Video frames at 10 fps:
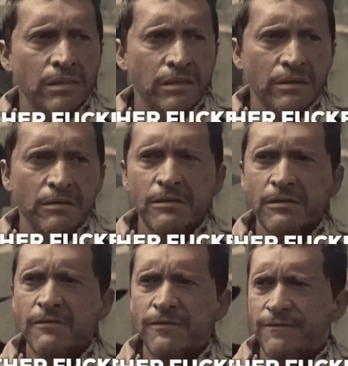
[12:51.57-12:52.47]

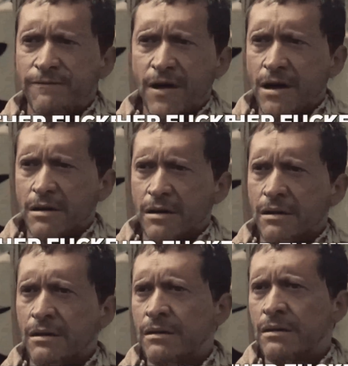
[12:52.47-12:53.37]
Along with all that
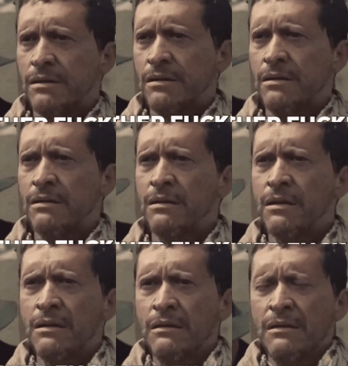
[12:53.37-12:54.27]
money came
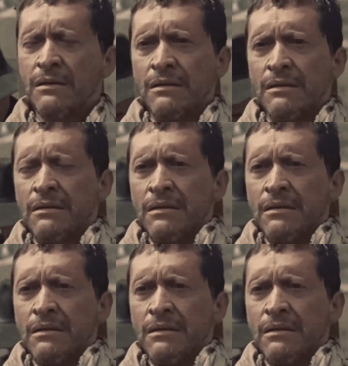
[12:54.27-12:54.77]
immense homes.